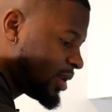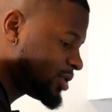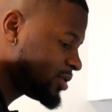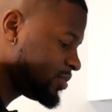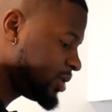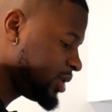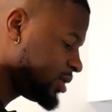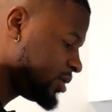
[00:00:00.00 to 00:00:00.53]
it to
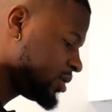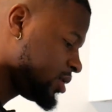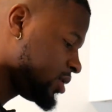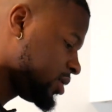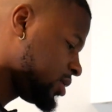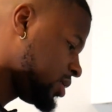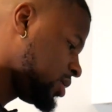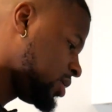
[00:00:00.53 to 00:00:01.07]
be
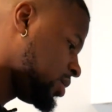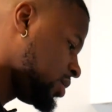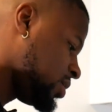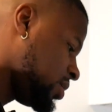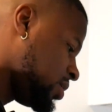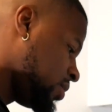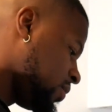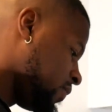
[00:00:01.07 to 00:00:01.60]

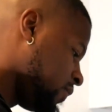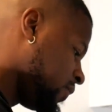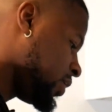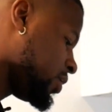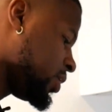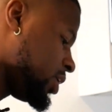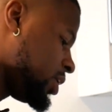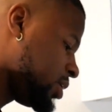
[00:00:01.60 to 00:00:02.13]

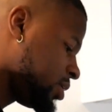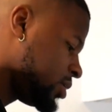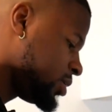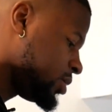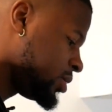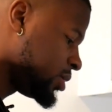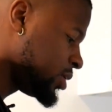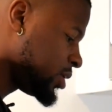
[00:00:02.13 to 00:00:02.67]
very
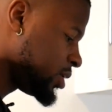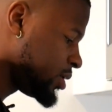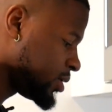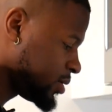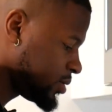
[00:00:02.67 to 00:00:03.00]
good.